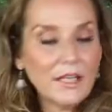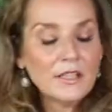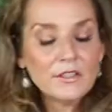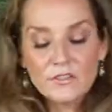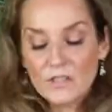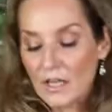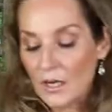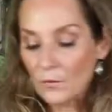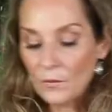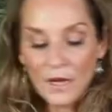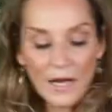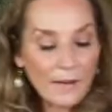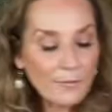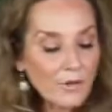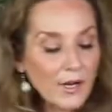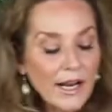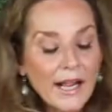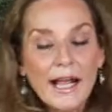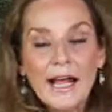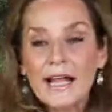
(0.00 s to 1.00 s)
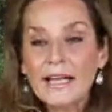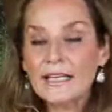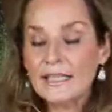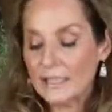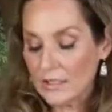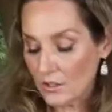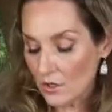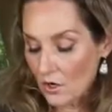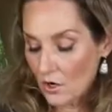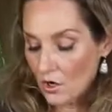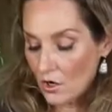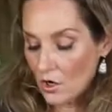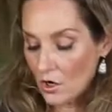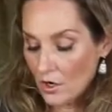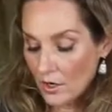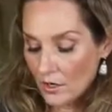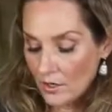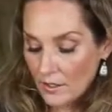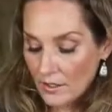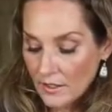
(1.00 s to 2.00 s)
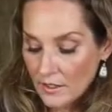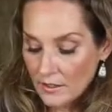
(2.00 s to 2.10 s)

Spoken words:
So I'm gonna add in our